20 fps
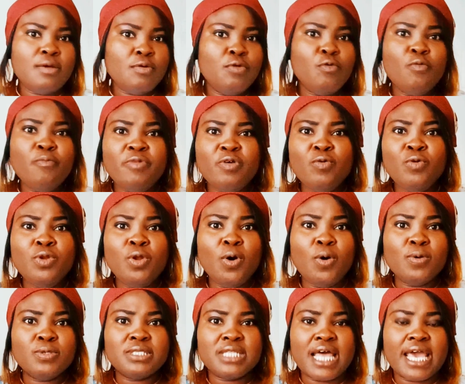Who, who
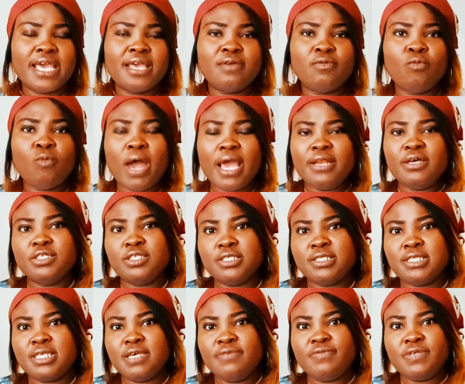knows, like, why not
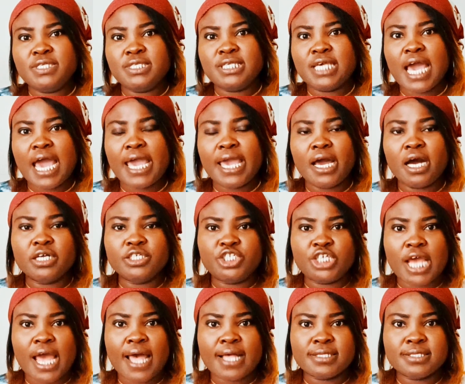just give this guy a
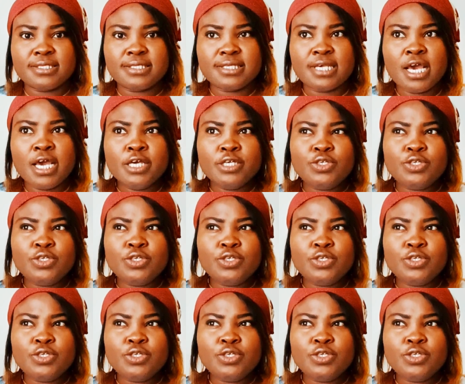chance?